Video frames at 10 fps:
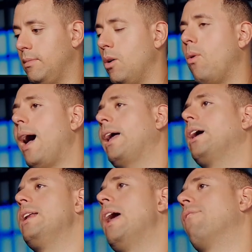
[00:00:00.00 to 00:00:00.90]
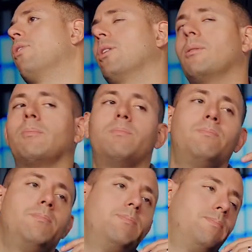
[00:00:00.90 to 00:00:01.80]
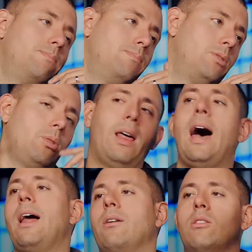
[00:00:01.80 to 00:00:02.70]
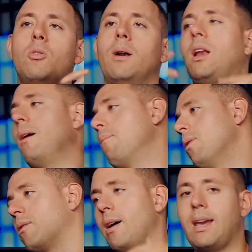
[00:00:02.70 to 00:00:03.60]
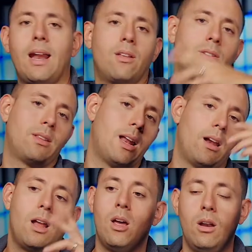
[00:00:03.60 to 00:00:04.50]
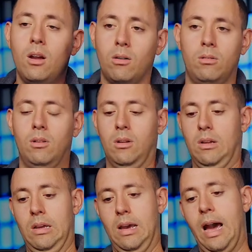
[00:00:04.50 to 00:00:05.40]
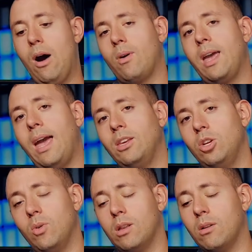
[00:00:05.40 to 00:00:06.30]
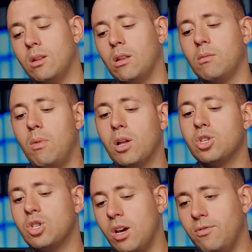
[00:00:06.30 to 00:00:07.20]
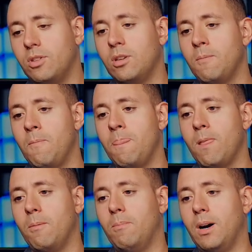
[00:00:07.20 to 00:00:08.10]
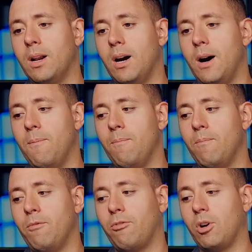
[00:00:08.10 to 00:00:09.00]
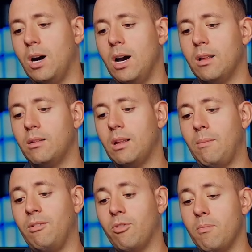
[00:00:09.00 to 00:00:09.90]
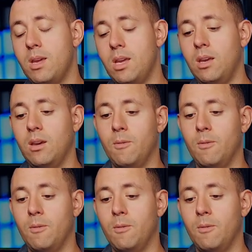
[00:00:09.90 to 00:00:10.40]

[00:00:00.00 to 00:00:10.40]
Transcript: well, I could never do that, or it's too many numbers, or I can't understand it. No. How can you do it? So it's a small shift. But for us, I mean, for me,